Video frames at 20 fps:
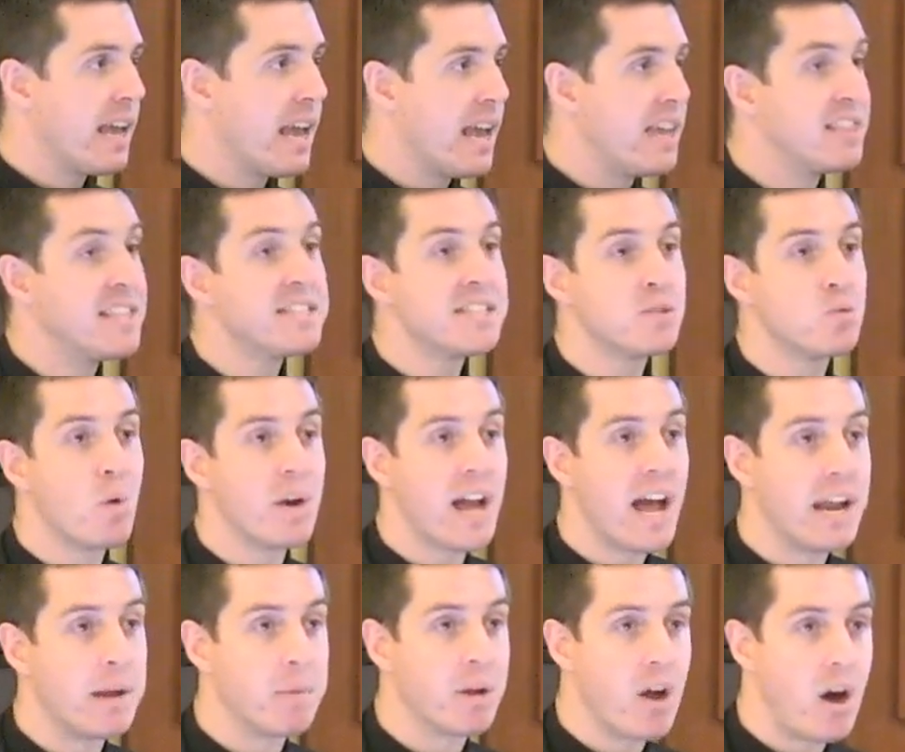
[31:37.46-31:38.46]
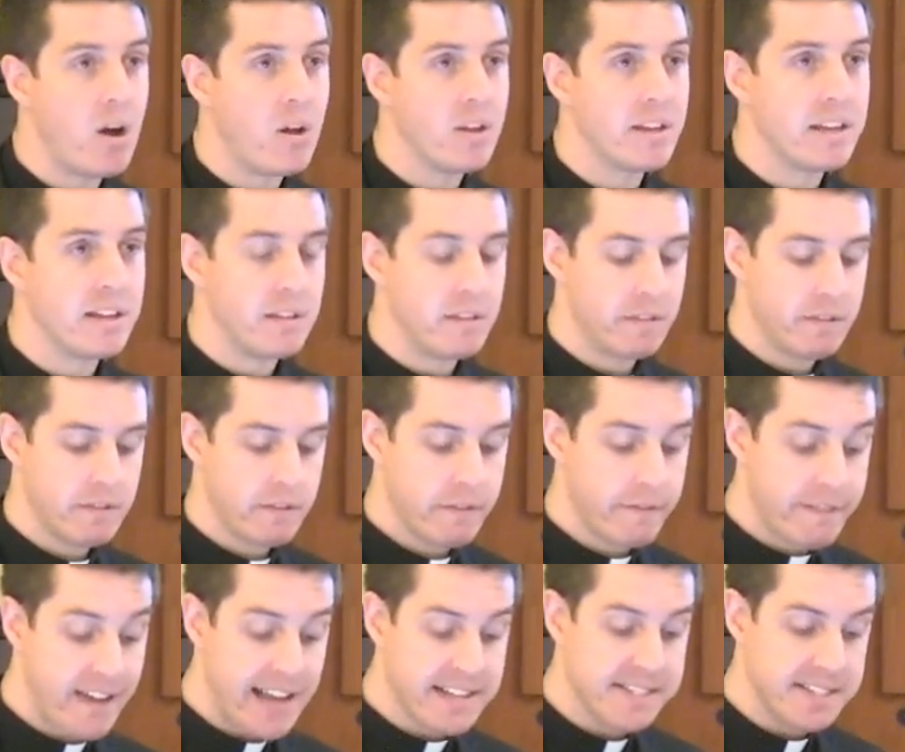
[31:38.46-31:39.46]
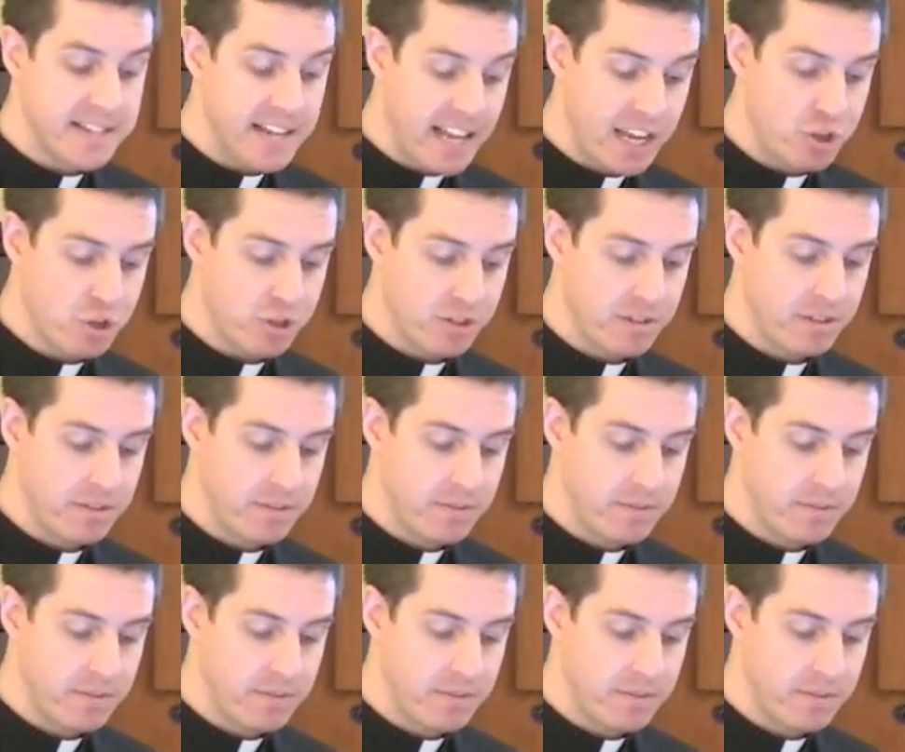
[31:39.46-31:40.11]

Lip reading: And this is what I am calling fascination.